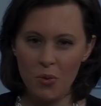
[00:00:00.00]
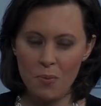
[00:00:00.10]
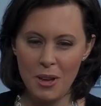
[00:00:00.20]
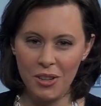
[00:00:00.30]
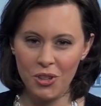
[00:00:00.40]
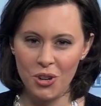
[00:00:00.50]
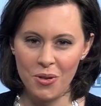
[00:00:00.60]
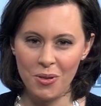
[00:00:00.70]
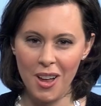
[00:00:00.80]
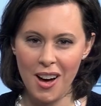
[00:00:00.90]
to Opinion
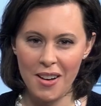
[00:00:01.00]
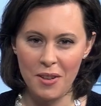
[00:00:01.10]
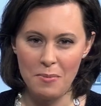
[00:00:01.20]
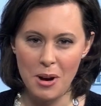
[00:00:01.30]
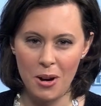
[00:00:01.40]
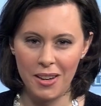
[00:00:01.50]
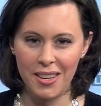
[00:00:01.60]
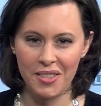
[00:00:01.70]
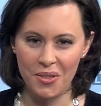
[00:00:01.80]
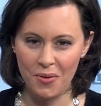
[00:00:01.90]
Journal Live. I'm Mary
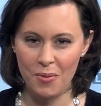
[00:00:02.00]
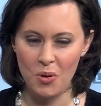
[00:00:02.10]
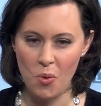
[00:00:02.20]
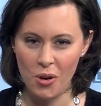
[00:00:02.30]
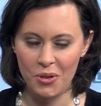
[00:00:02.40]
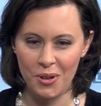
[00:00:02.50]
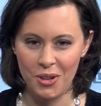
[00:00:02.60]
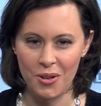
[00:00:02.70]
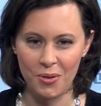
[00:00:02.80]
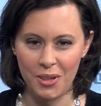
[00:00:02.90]
Kissel from the Wall
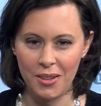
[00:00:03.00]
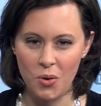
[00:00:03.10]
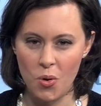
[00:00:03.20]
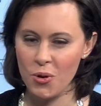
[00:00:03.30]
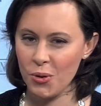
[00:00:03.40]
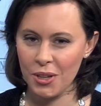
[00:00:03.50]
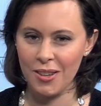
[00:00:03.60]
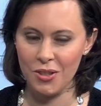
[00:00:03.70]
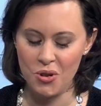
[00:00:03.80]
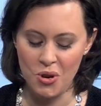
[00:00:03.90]
Street Journal's headquarters
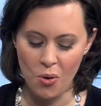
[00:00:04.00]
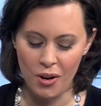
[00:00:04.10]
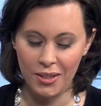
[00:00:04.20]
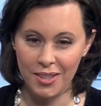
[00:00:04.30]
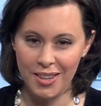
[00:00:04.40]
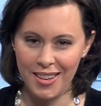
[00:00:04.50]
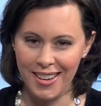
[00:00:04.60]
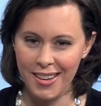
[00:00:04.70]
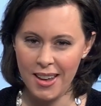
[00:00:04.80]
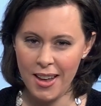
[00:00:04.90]
in New York
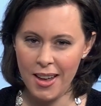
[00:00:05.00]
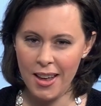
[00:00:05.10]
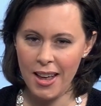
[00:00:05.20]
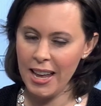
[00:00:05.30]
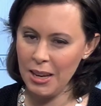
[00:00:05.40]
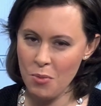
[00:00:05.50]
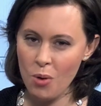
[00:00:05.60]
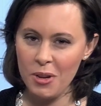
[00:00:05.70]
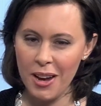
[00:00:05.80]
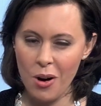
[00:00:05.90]
City. Any
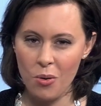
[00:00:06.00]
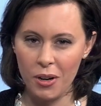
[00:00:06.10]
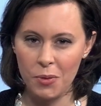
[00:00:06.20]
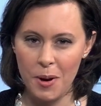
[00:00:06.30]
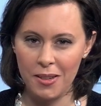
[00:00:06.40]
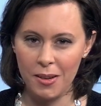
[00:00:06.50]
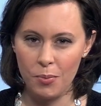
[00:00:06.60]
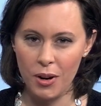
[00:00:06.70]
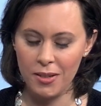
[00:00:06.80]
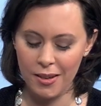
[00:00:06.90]
moment now, we're
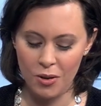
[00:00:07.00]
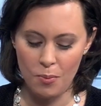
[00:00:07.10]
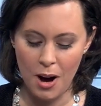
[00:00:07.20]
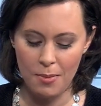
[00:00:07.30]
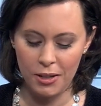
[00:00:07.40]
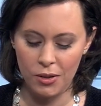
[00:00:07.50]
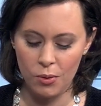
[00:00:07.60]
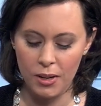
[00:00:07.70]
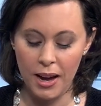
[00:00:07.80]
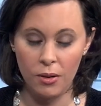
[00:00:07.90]
expecting President Obama
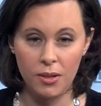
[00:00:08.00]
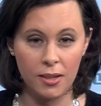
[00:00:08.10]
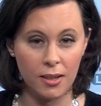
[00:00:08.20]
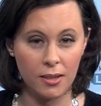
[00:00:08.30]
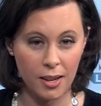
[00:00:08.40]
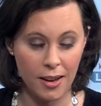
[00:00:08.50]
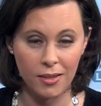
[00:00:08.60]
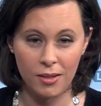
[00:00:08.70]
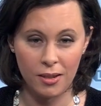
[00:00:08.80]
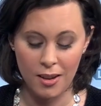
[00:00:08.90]
to announce his
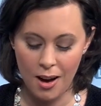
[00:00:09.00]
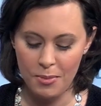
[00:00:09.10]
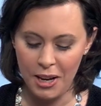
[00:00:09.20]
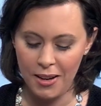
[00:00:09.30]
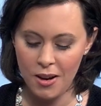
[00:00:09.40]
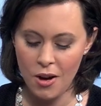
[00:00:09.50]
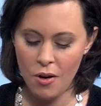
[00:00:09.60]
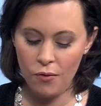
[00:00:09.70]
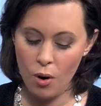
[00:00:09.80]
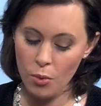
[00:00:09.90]
intent to nominate
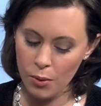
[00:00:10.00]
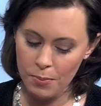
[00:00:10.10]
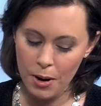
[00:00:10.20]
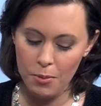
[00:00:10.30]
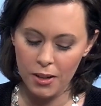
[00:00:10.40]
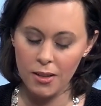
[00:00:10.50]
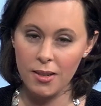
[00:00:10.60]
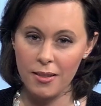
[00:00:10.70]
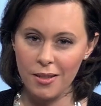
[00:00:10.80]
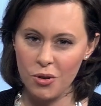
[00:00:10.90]
former Republican
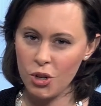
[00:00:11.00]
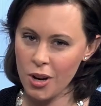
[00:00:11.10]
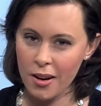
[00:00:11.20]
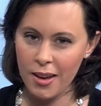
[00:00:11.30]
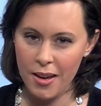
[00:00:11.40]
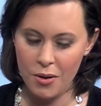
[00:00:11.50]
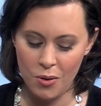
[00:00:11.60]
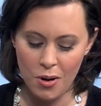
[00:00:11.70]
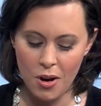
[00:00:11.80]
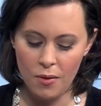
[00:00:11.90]
Senator Chuck
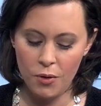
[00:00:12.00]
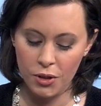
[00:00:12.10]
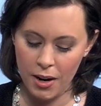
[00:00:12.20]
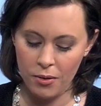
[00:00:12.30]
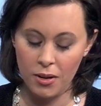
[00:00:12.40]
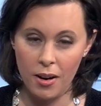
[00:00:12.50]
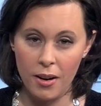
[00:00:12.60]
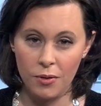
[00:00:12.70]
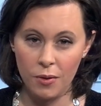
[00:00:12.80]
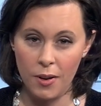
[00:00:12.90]
Hagel for
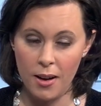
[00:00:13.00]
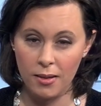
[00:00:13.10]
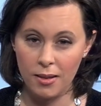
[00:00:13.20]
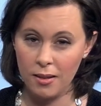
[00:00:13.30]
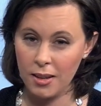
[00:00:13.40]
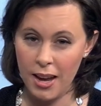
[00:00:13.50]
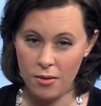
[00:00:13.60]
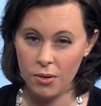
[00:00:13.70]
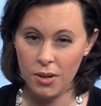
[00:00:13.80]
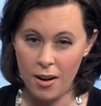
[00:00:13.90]
Secretary of Defense and
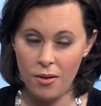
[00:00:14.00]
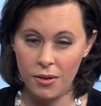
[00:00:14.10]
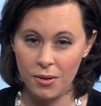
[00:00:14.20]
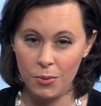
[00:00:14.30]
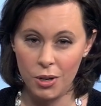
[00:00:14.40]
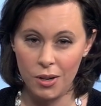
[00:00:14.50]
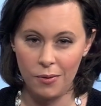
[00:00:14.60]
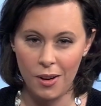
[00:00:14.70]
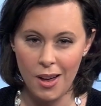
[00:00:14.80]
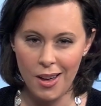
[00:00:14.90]
Counterterrorism
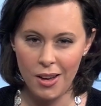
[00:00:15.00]
Chief